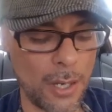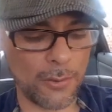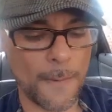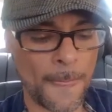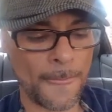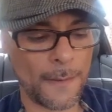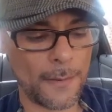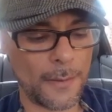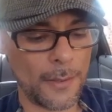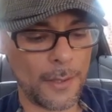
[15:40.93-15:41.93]
So
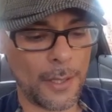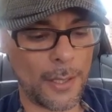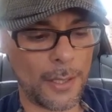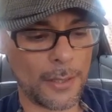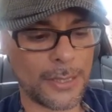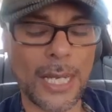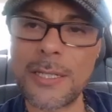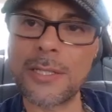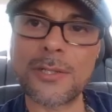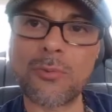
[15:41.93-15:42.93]

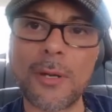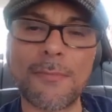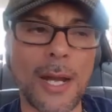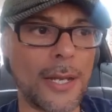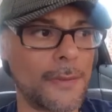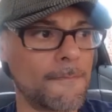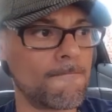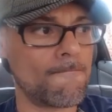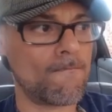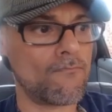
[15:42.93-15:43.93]
10 years went
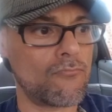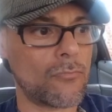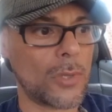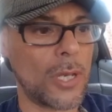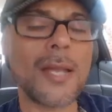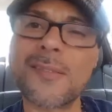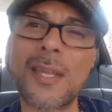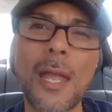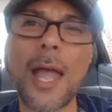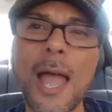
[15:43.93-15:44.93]
by.
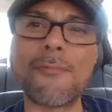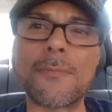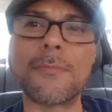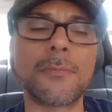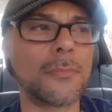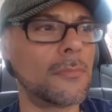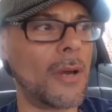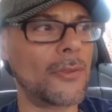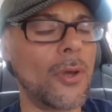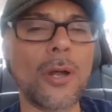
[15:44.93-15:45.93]
I still haven't.
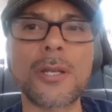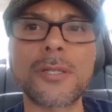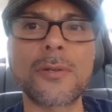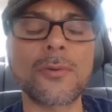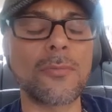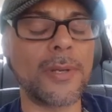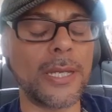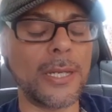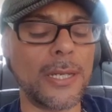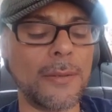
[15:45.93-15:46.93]
My daughter is
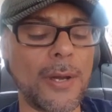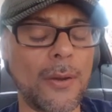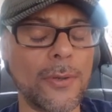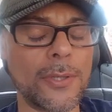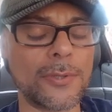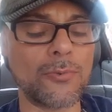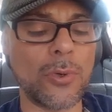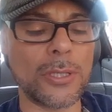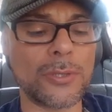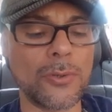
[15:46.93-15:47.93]
gonna be, my
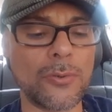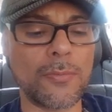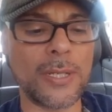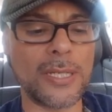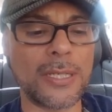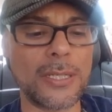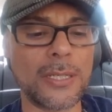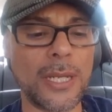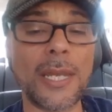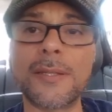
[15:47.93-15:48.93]
oldest one is gonna
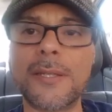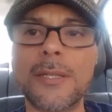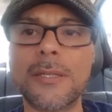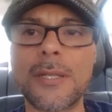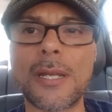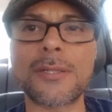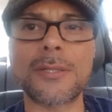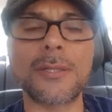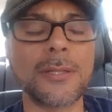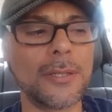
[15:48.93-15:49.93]
be
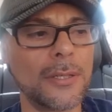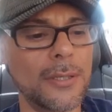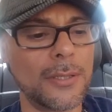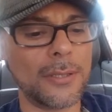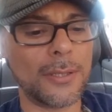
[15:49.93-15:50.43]
18 next year,